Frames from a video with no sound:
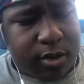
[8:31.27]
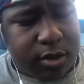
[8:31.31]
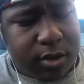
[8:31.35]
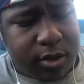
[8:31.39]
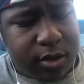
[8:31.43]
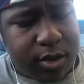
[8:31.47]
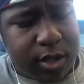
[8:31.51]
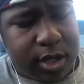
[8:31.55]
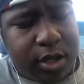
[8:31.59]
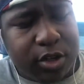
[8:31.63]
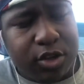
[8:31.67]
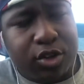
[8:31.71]

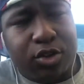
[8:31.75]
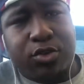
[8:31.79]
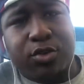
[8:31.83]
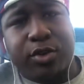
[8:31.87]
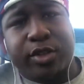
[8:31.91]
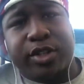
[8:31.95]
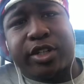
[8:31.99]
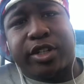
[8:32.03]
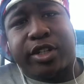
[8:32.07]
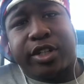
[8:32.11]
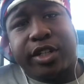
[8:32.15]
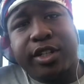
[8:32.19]
they
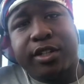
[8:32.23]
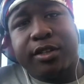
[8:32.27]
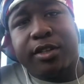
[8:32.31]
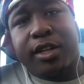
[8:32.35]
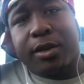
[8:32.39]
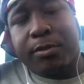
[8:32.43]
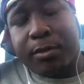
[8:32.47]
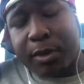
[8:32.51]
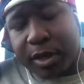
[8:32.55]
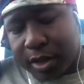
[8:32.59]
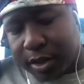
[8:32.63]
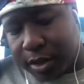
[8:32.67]
doing good. They
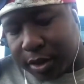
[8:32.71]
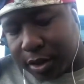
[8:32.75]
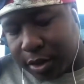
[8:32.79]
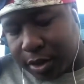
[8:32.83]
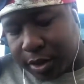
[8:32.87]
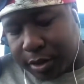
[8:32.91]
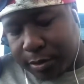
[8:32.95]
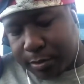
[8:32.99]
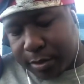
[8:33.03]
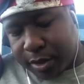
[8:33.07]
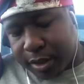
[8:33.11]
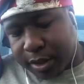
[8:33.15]
making good
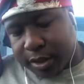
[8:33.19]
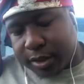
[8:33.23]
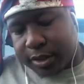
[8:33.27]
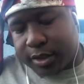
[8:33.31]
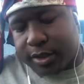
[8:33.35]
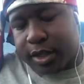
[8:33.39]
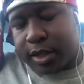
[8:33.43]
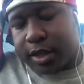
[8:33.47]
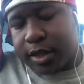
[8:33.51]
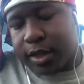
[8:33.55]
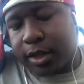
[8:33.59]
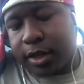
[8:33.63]
money,
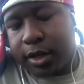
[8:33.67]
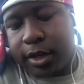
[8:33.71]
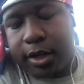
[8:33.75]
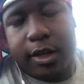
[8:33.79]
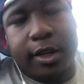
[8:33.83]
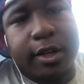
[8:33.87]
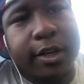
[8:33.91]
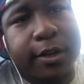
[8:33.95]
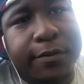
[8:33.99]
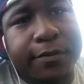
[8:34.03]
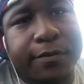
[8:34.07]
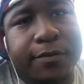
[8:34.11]
taking care of
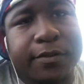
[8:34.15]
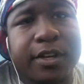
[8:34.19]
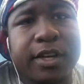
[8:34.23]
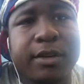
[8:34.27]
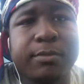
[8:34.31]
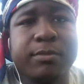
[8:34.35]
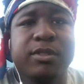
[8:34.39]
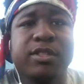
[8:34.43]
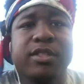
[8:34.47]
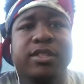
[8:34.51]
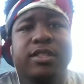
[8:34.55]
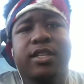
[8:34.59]
their
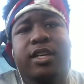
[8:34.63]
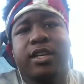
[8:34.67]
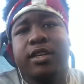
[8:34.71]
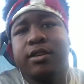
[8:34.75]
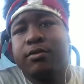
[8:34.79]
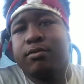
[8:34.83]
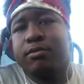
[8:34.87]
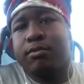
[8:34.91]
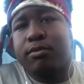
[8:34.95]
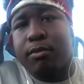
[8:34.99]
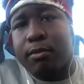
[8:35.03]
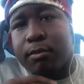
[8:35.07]
families. They
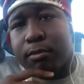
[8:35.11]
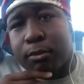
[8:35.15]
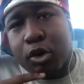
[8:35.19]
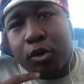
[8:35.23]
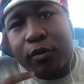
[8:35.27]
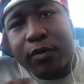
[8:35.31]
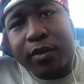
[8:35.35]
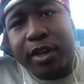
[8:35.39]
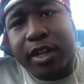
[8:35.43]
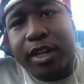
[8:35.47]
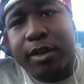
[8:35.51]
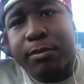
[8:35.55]

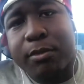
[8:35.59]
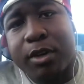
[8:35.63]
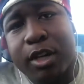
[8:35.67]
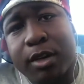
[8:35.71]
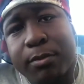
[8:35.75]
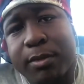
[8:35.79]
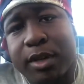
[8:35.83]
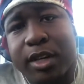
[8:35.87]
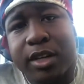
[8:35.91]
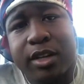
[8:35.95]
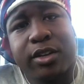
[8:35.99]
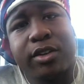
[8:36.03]
moving their mom
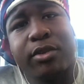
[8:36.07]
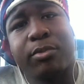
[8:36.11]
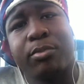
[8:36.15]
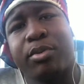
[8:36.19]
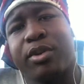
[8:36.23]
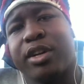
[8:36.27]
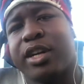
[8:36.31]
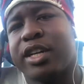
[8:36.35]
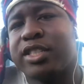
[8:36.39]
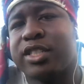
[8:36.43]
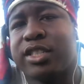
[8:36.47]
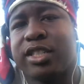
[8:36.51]
out of the
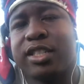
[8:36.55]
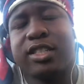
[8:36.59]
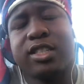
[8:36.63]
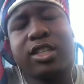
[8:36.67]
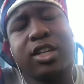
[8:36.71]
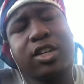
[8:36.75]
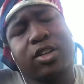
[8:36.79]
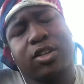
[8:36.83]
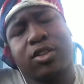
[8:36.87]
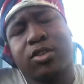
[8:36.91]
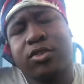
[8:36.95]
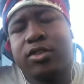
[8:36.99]
projects,
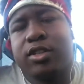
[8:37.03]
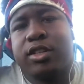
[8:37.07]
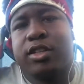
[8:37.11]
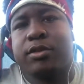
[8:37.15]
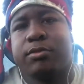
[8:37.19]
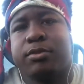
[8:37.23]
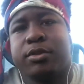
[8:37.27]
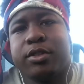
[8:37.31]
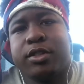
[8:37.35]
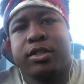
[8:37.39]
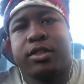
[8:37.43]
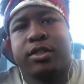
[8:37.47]
all that,
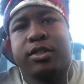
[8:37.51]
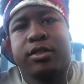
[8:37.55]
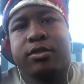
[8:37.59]
bro.